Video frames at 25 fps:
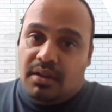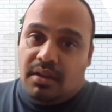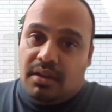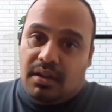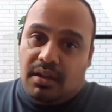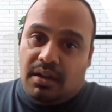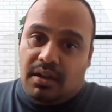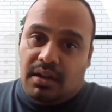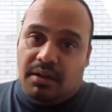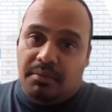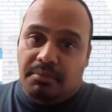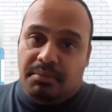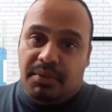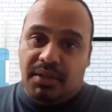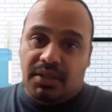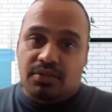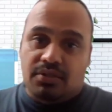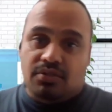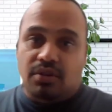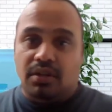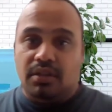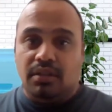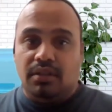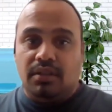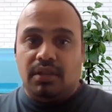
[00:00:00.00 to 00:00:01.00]
uh, based
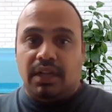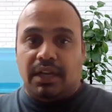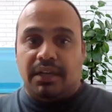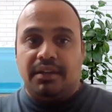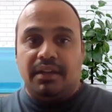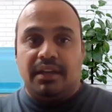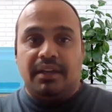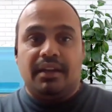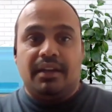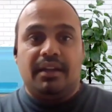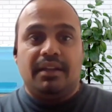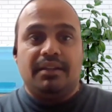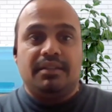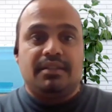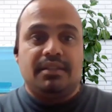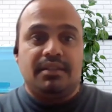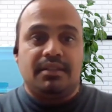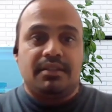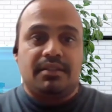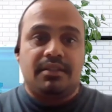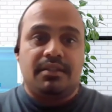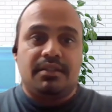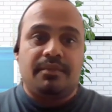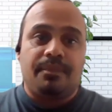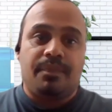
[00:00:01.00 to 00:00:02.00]
on that
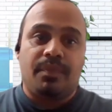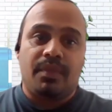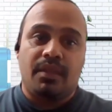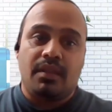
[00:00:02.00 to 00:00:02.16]
analysis.